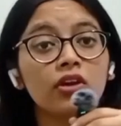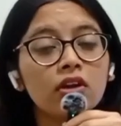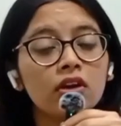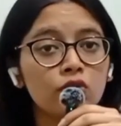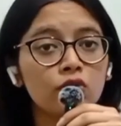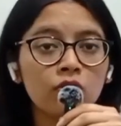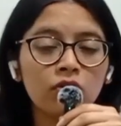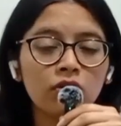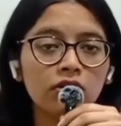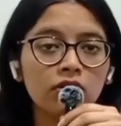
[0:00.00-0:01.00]
you can learn
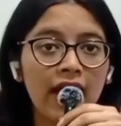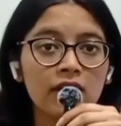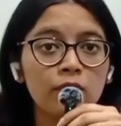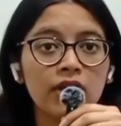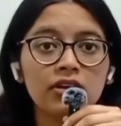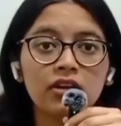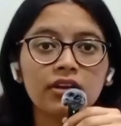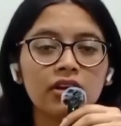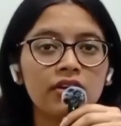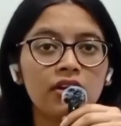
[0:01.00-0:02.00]
to animate
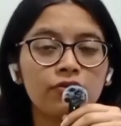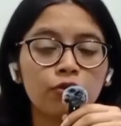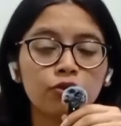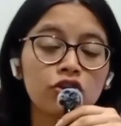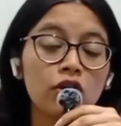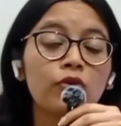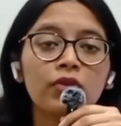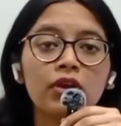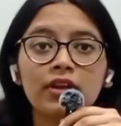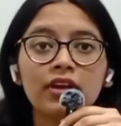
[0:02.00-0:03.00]
a little in Photoshop
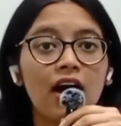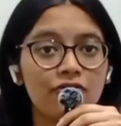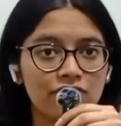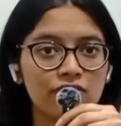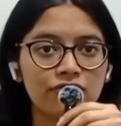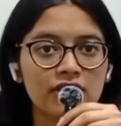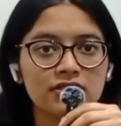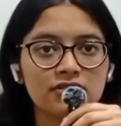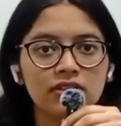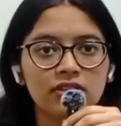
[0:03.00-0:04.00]
or maybe in After
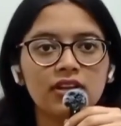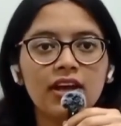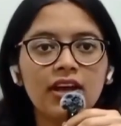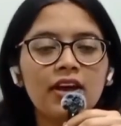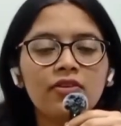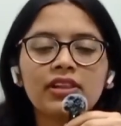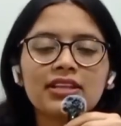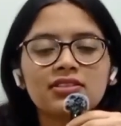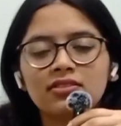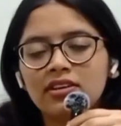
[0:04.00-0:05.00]
Effects. Well,
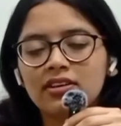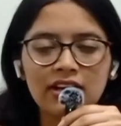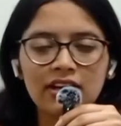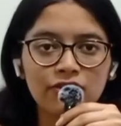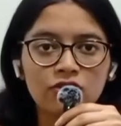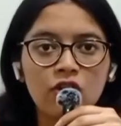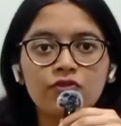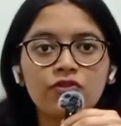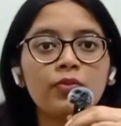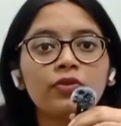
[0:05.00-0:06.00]
that's an entirely different
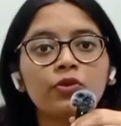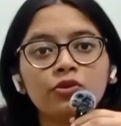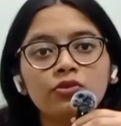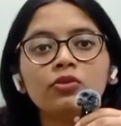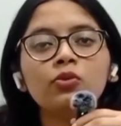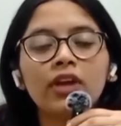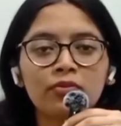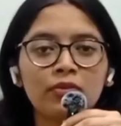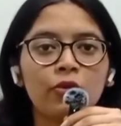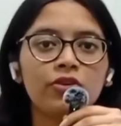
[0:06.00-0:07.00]
software, but you
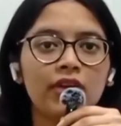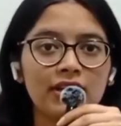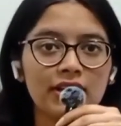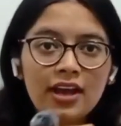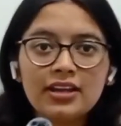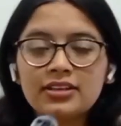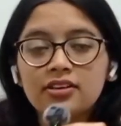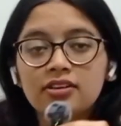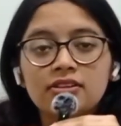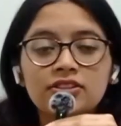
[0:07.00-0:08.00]
get my point, right?
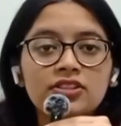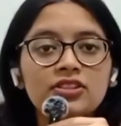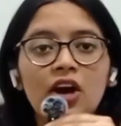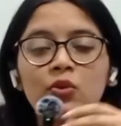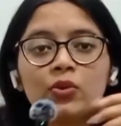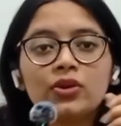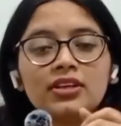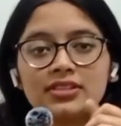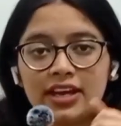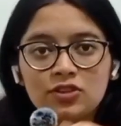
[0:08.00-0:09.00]
Just start
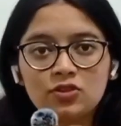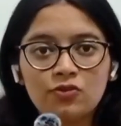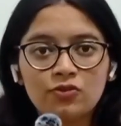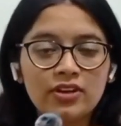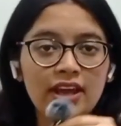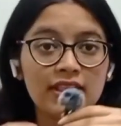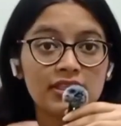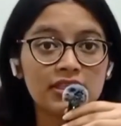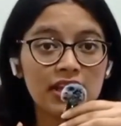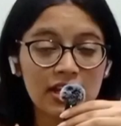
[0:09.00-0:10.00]
with a design software,
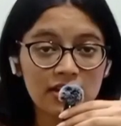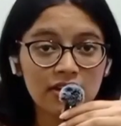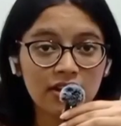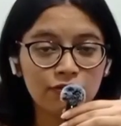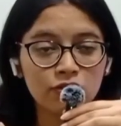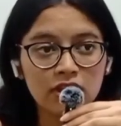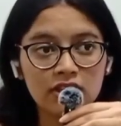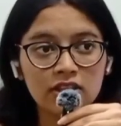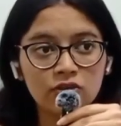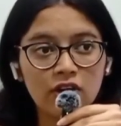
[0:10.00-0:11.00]
and then if you
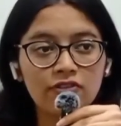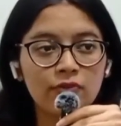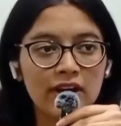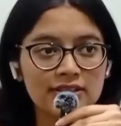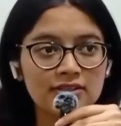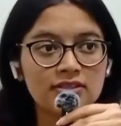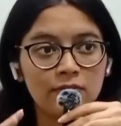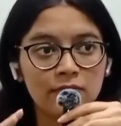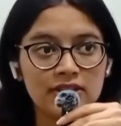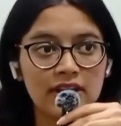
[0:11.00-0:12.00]
think that you have
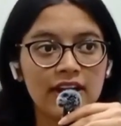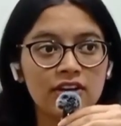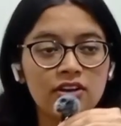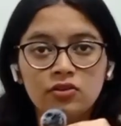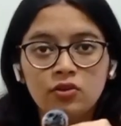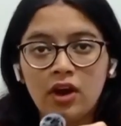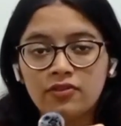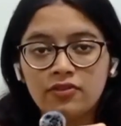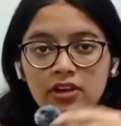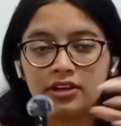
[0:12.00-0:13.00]
mastered some design and you
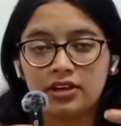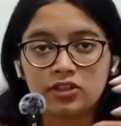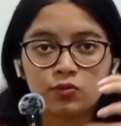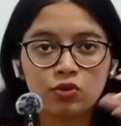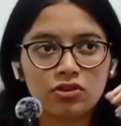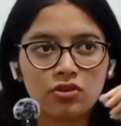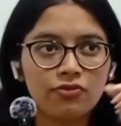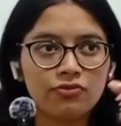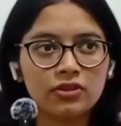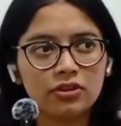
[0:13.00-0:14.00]
have a little
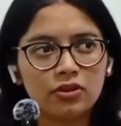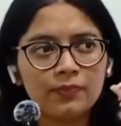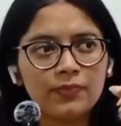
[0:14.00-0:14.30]
exposure of the